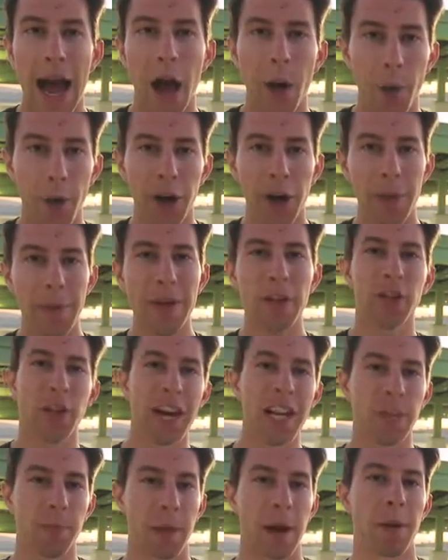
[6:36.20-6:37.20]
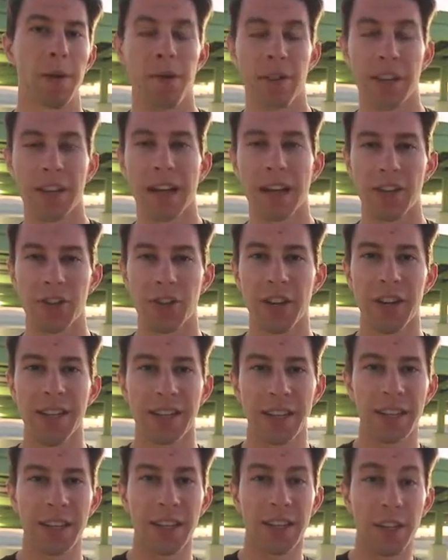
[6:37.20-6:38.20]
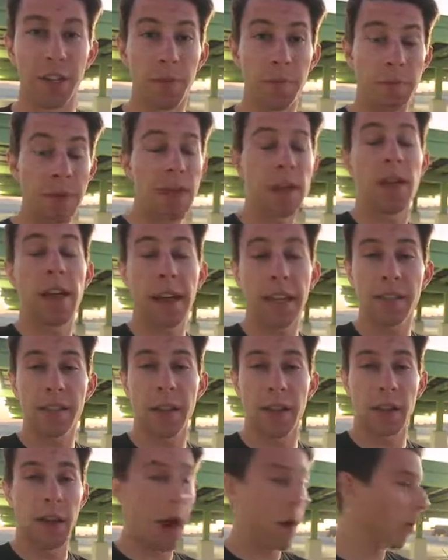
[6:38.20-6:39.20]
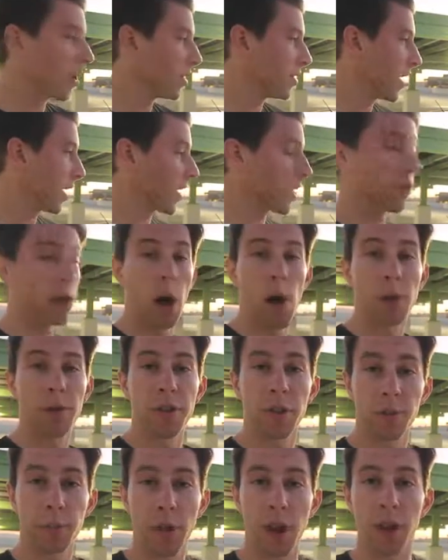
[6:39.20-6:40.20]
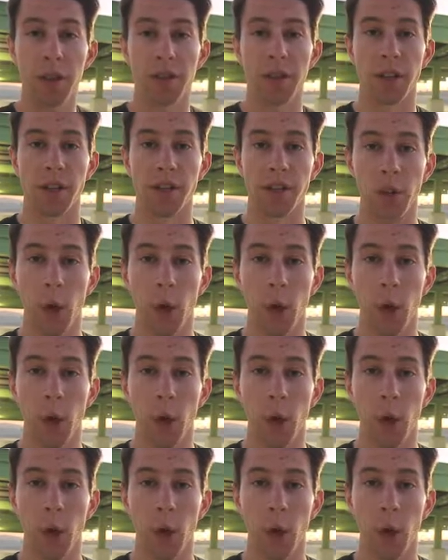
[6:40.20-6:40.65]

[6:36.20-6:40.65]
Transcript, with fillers: I wanted to be transparent with you guys so you guys can be, like I said, I want to take you along with this process.